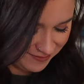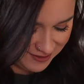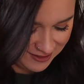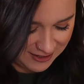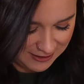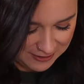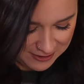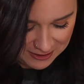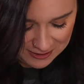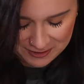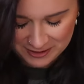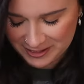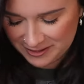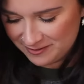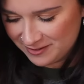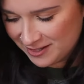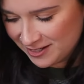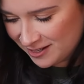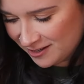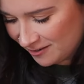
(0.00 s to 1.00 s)
So, so good.
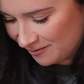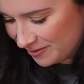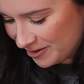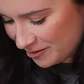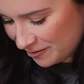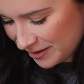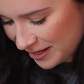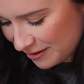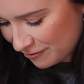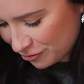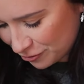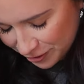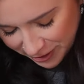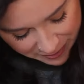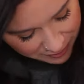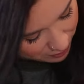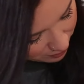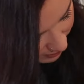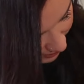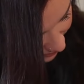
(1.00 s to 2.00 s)
We only have three
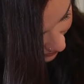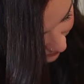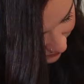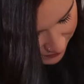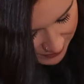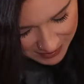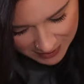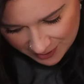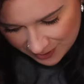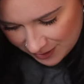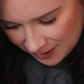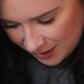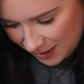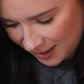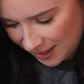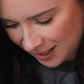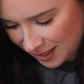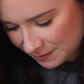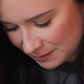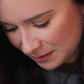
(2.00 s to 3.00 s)
more.
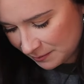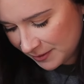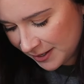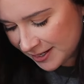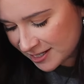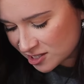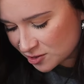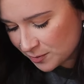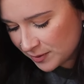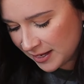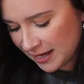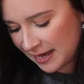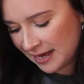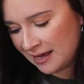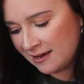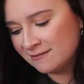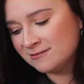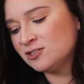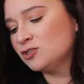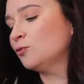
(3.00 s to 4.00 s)
Um, next, we
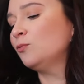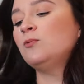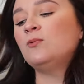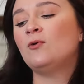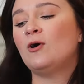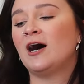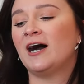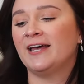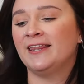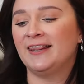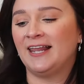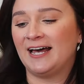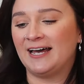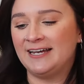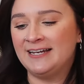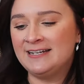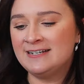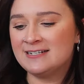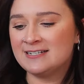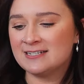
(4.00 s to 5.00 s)
have
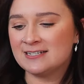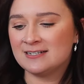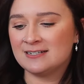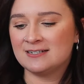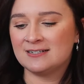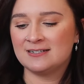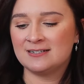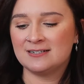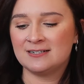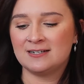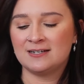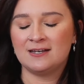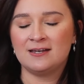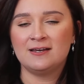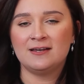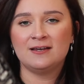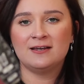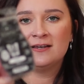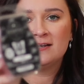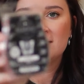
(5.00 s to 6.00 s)
Twilight.
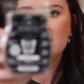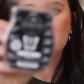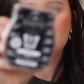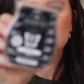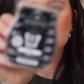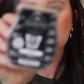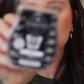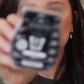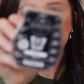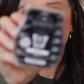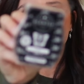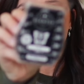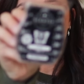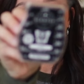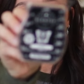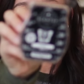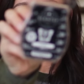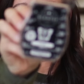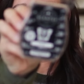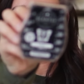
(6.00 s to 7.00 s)
This one
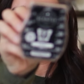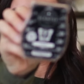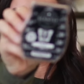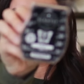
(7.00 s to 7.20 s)
was one I